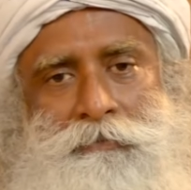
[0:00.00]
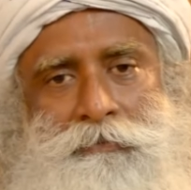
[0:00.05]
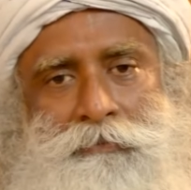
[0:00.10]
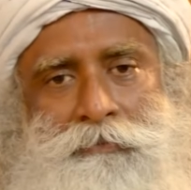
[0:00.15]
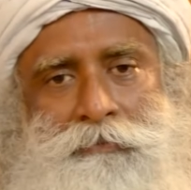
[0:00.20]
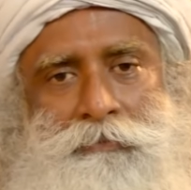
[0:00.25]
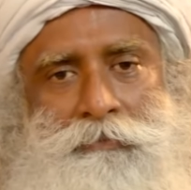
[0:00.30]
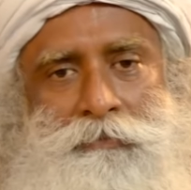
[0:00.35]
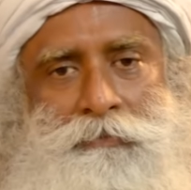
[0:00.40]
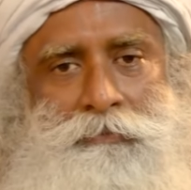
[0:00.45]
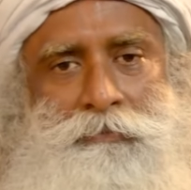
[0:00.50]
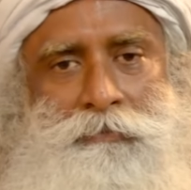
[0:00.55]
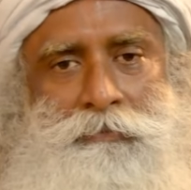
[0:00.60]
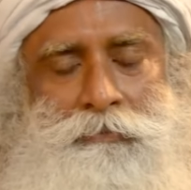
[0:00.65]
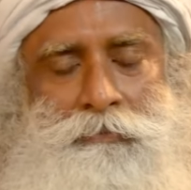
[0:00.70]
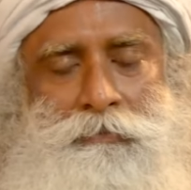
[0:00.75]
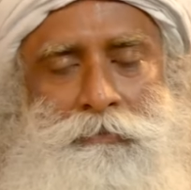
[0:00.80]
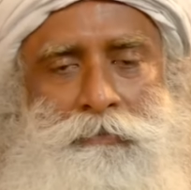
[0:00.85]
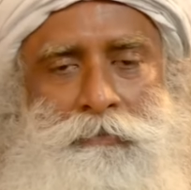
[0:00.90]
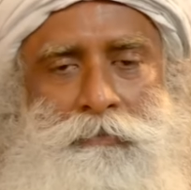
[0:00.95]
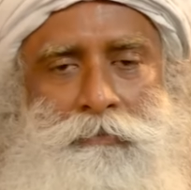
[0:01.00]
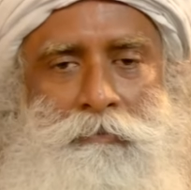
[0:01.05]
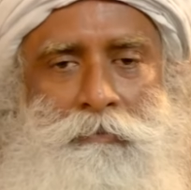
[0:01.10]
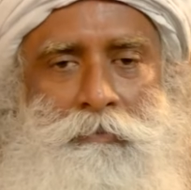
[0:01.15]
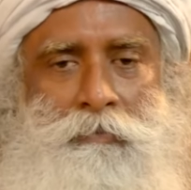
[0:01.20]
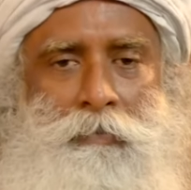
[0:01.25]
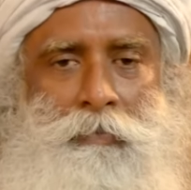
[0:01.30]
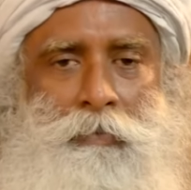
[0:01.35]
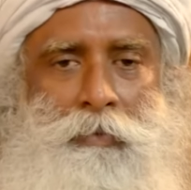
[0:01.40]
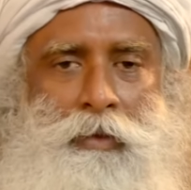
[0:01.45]

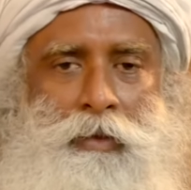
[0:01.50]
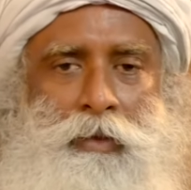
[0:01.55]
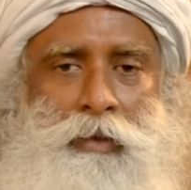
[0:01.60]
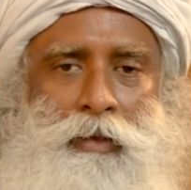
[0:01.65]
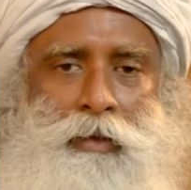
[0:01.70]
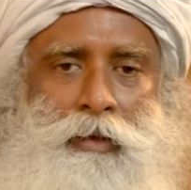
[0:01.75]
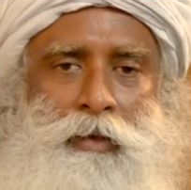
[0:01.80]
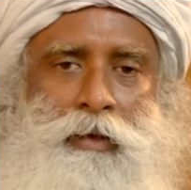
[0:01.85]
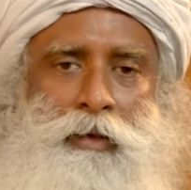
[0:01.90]
(silence)